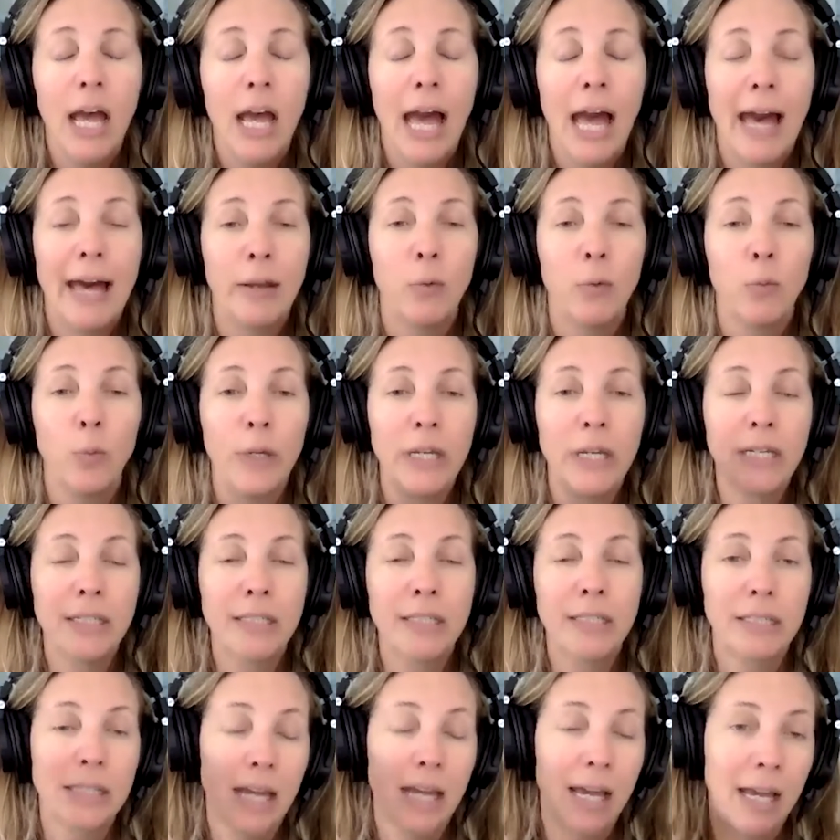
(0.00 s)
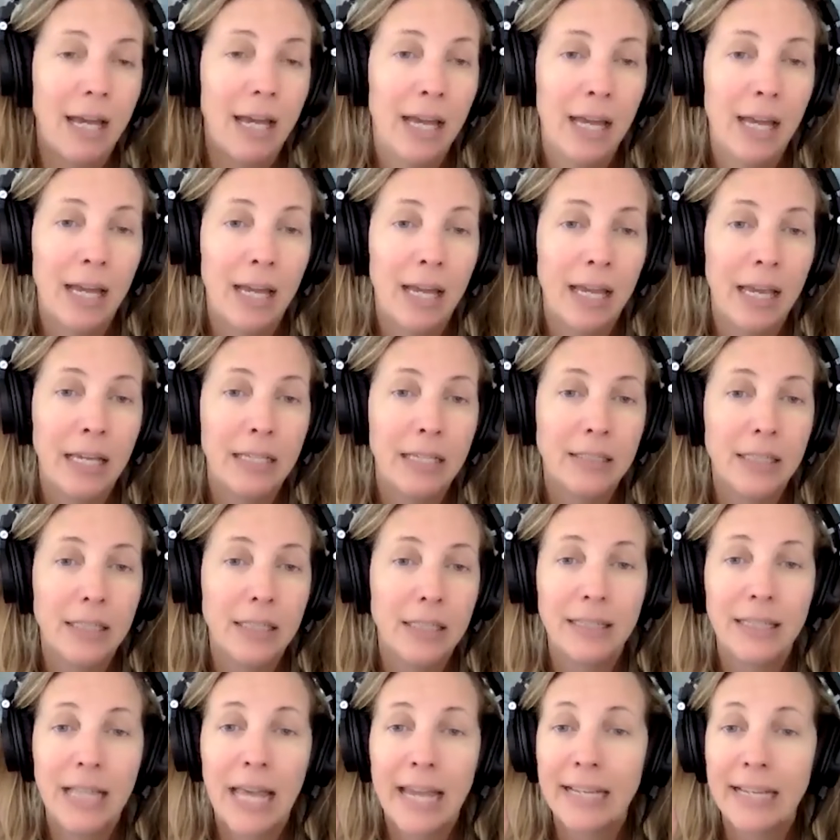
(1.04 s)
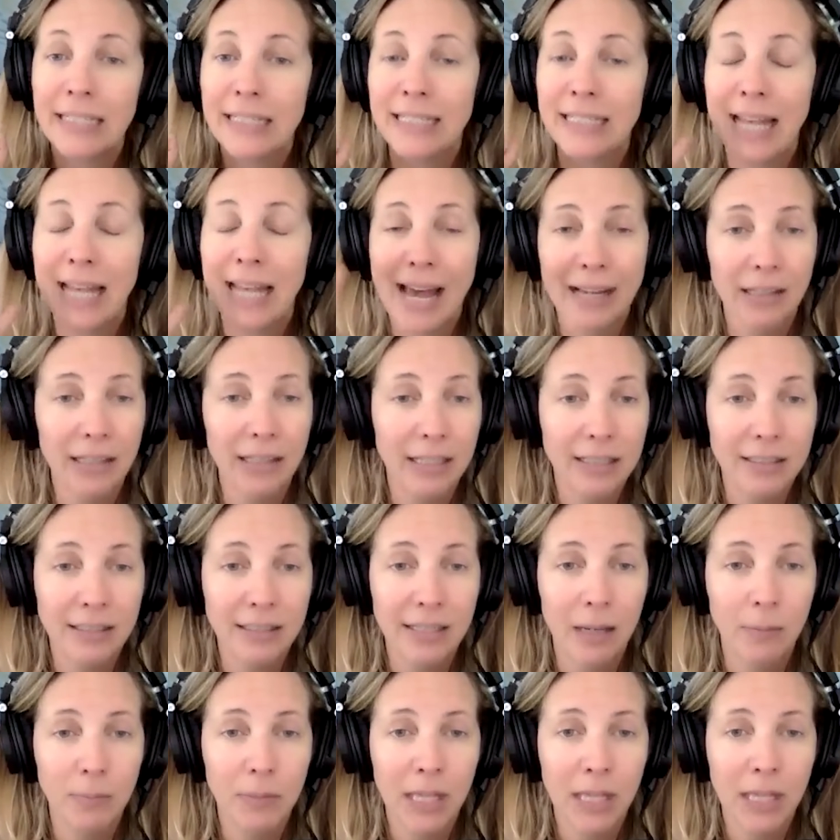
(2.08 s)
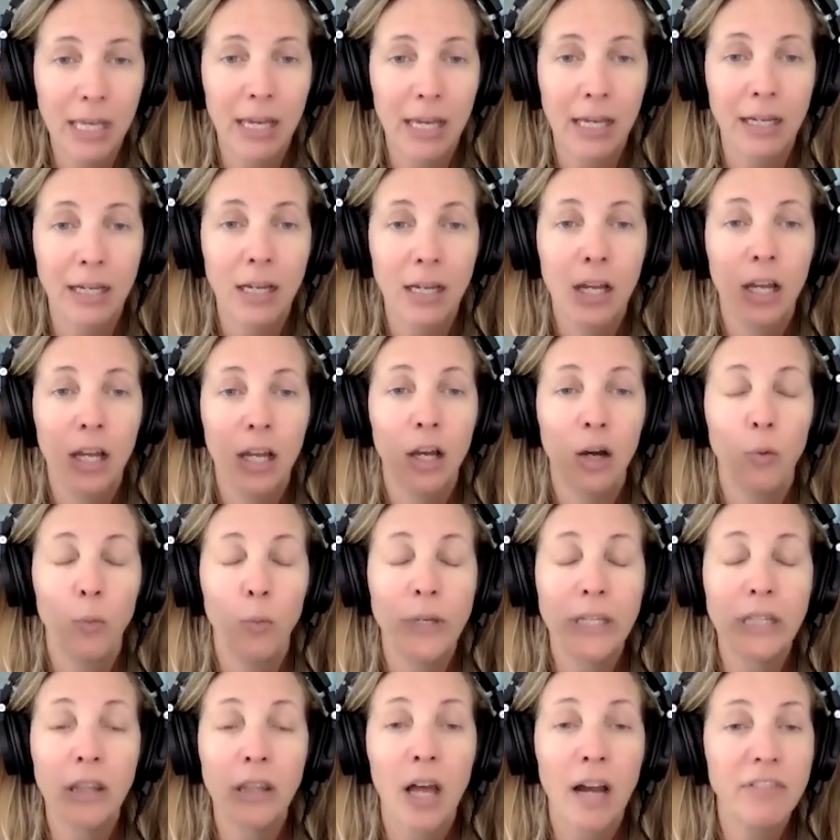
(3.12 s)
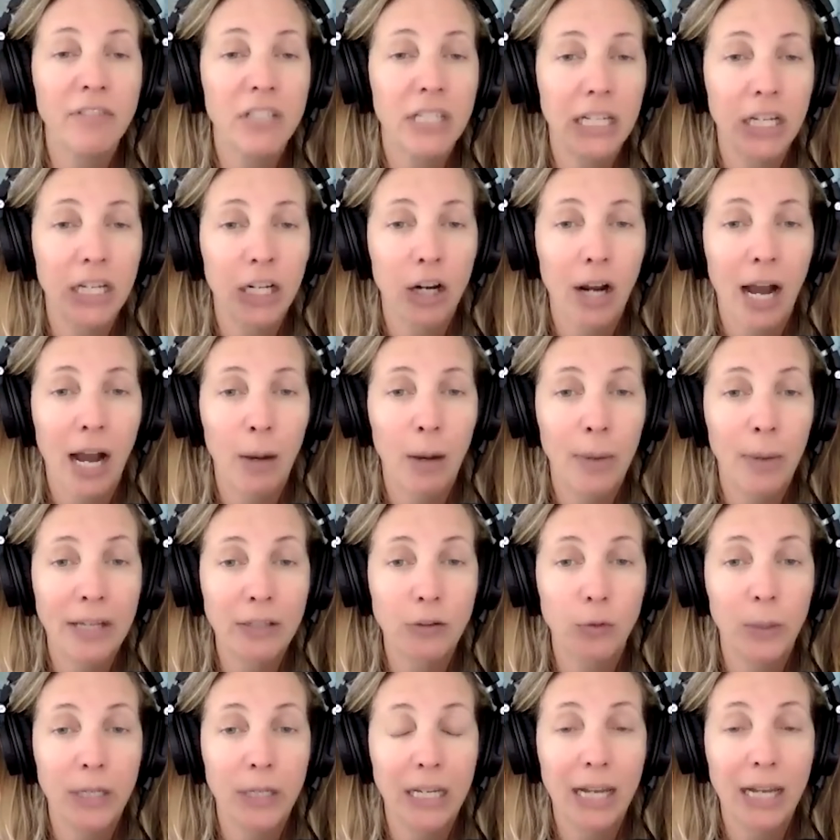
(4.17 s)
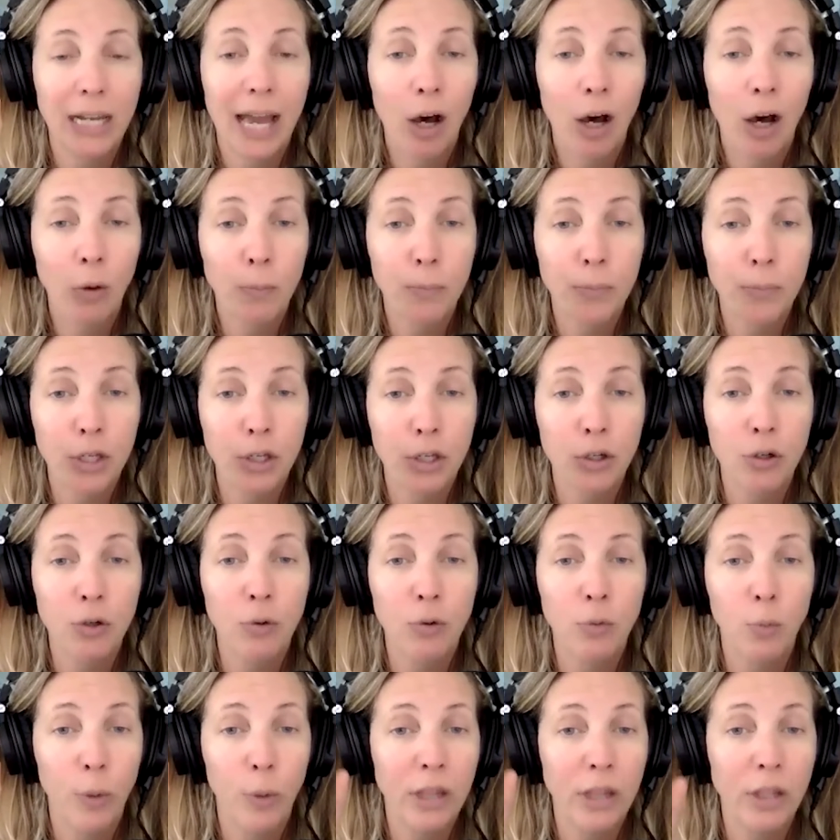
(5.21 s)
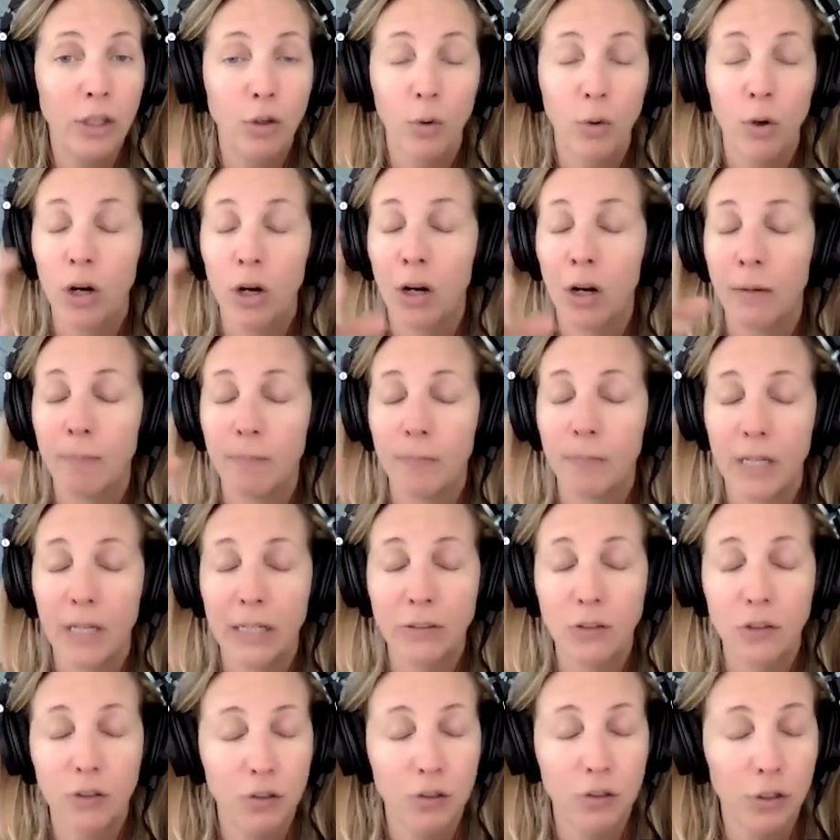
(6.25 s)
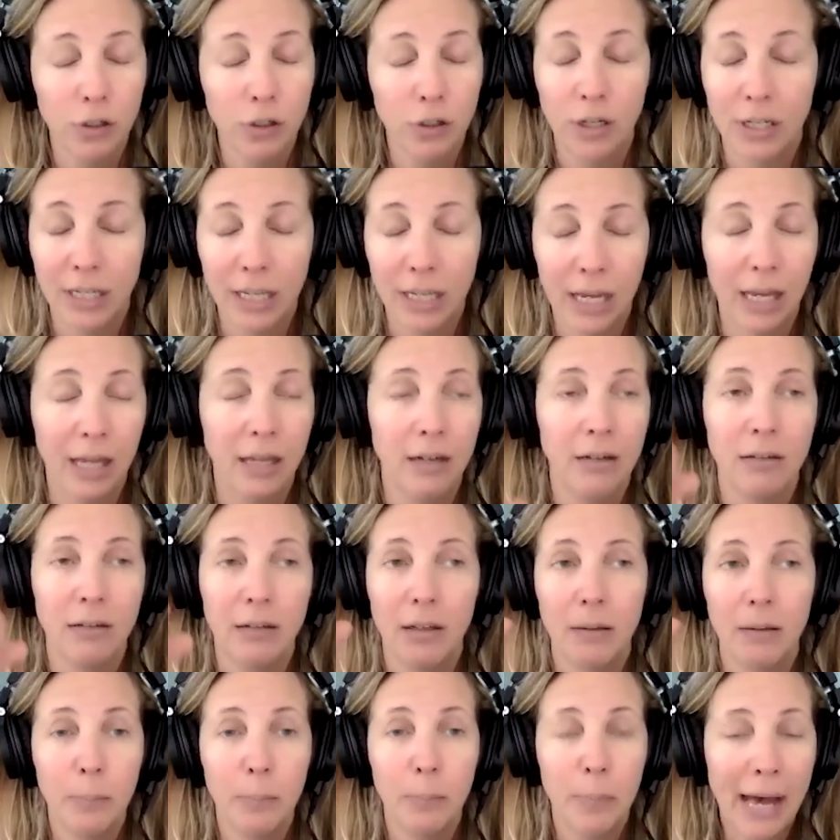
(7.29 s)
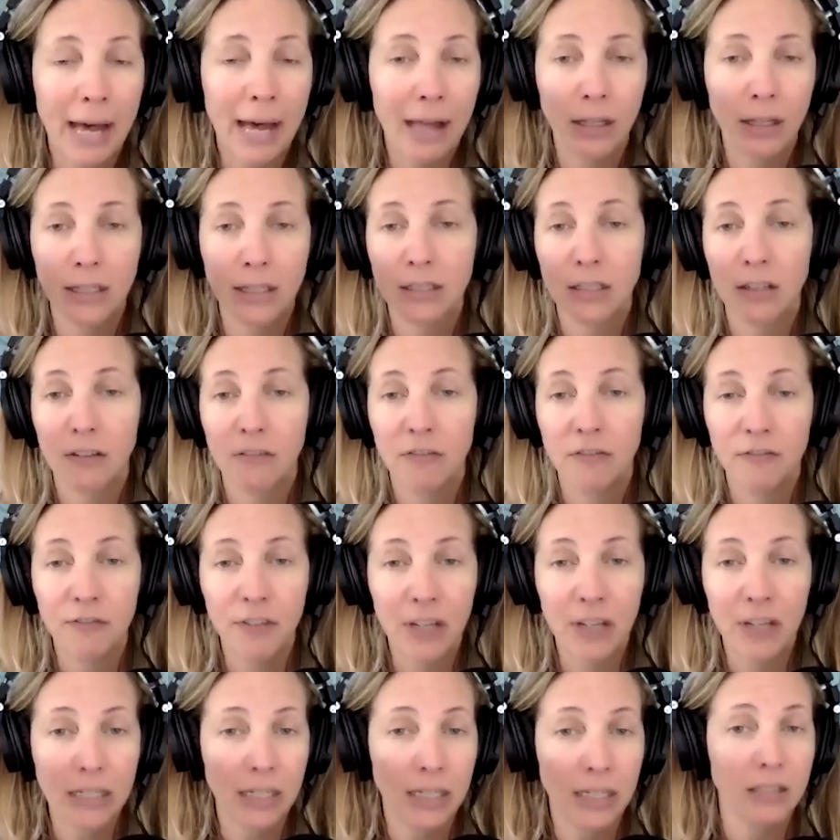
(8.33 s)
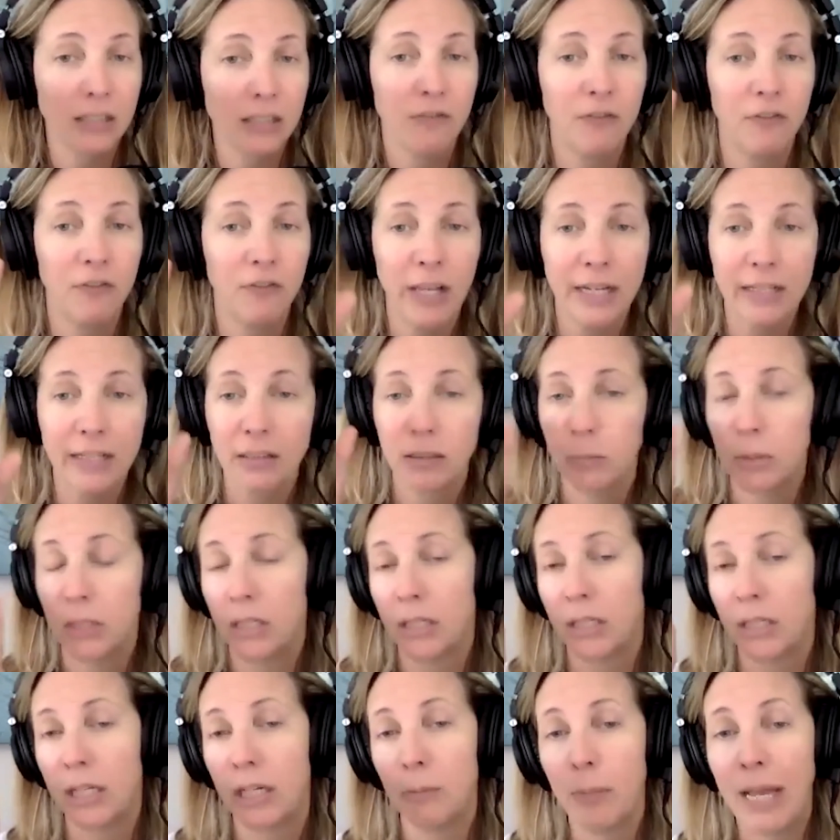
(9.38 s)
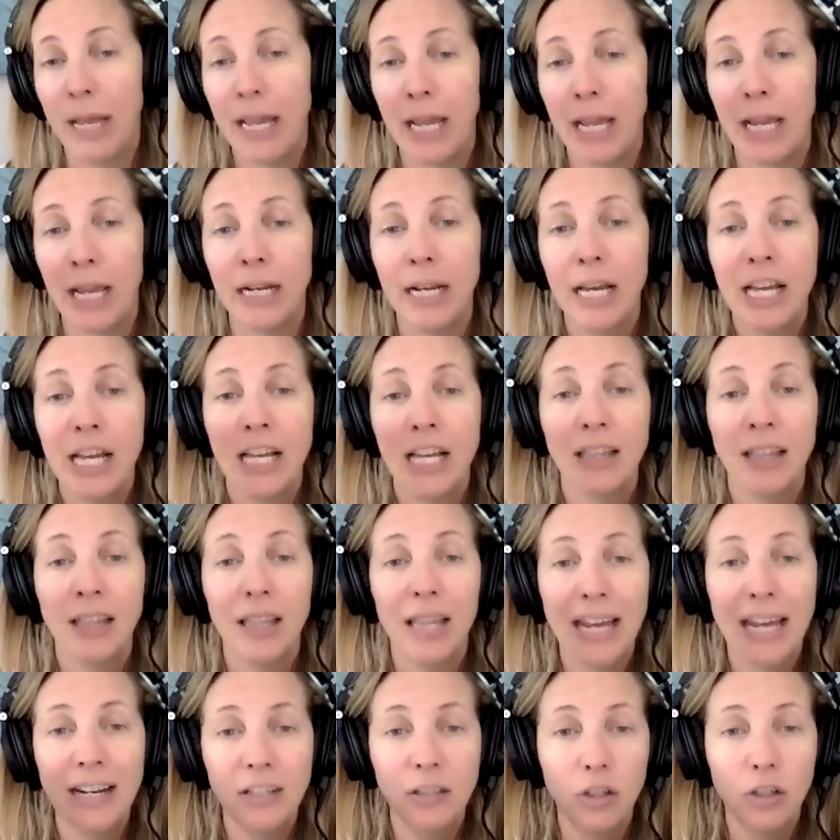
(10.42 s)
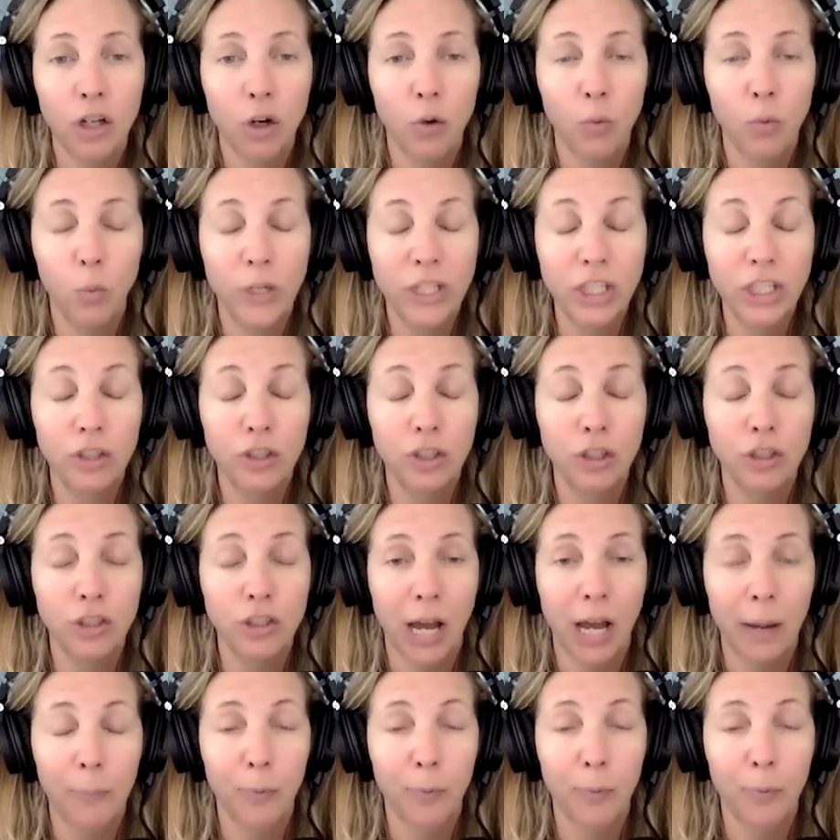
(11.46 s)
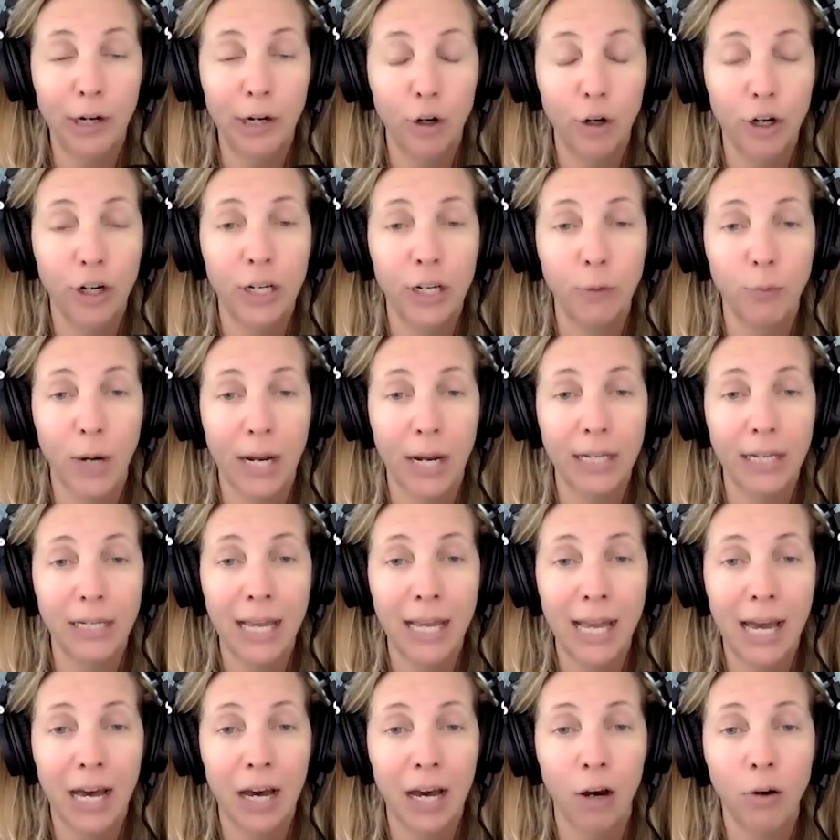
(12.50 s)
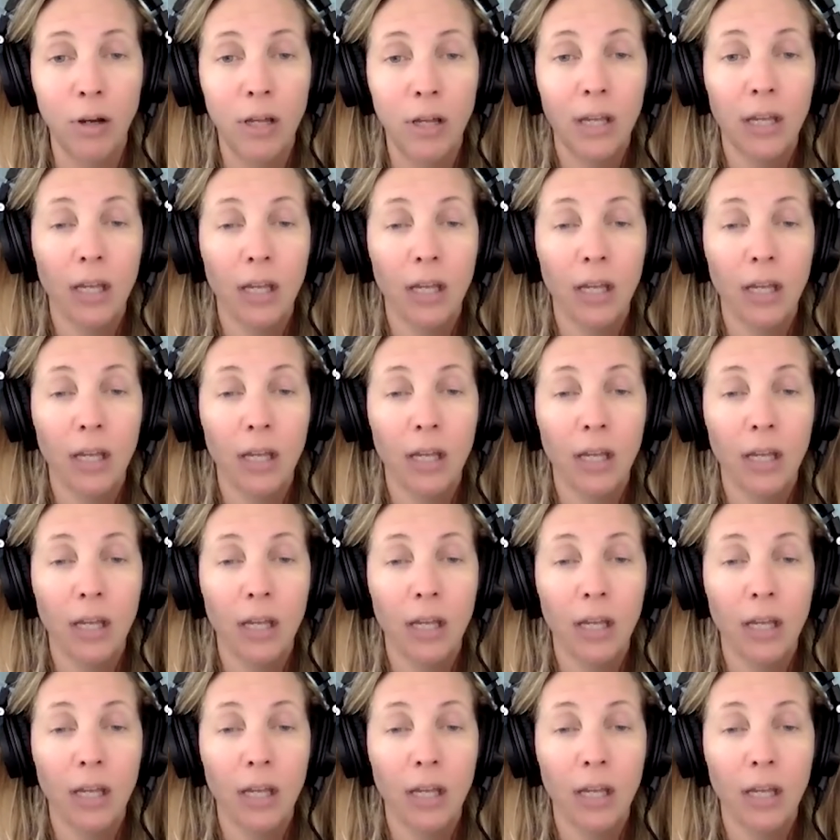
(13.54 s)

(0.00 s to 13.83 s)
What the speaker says: And we say exactly the same thing. We'd love to hear how best we can help you with your insert, again, balance, fitness, flexibility, pain. Let us know which is your top priority right now.